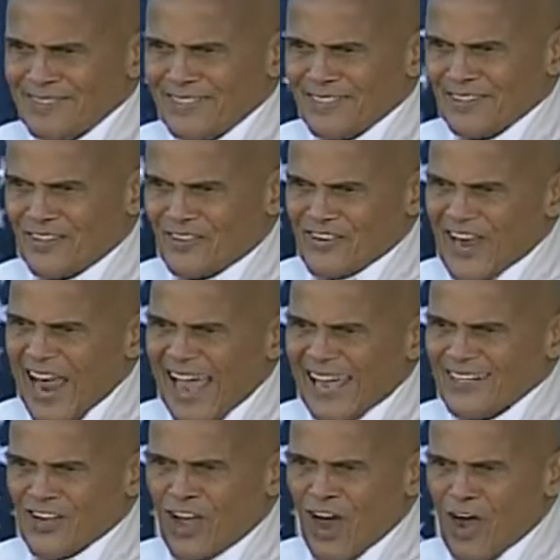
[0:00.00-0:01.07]
The
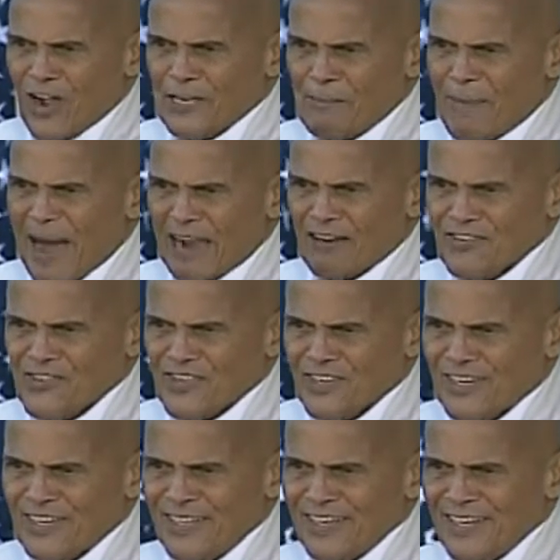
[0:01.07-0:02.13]
giant called
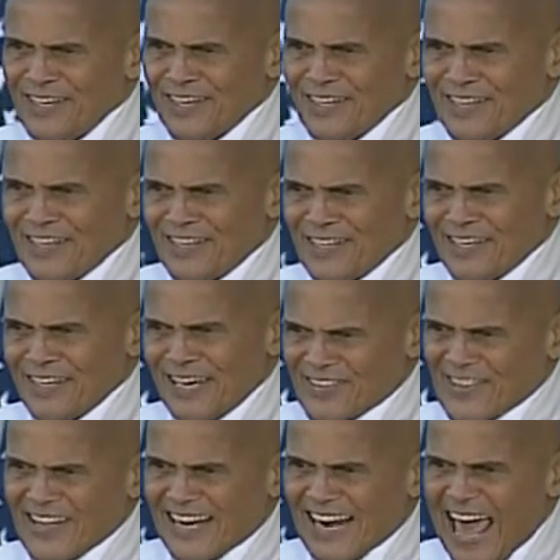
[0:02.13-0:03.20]
democracy
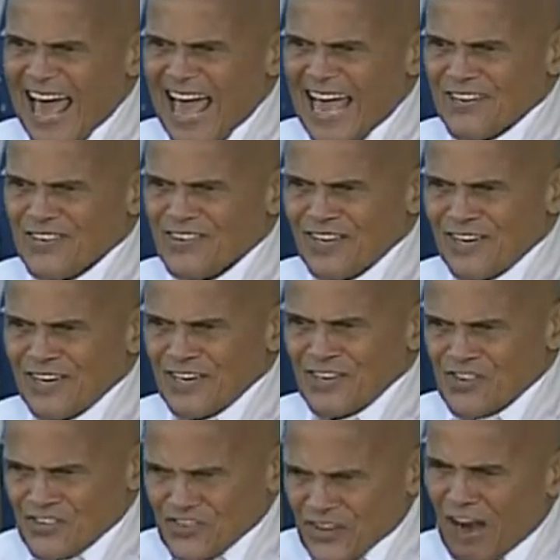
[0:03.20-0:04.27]
is at last
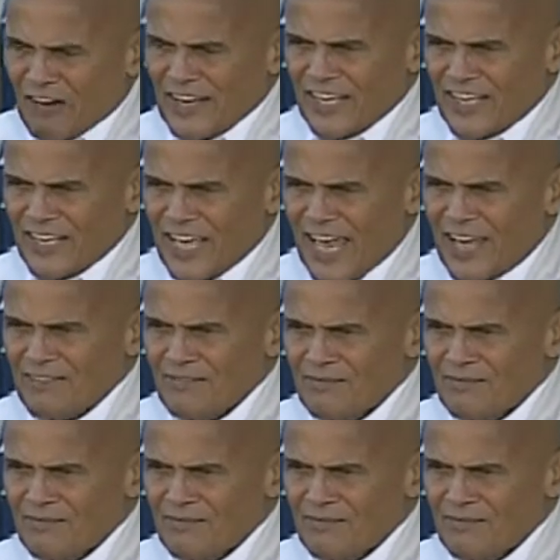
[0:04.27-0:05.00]
stirring again.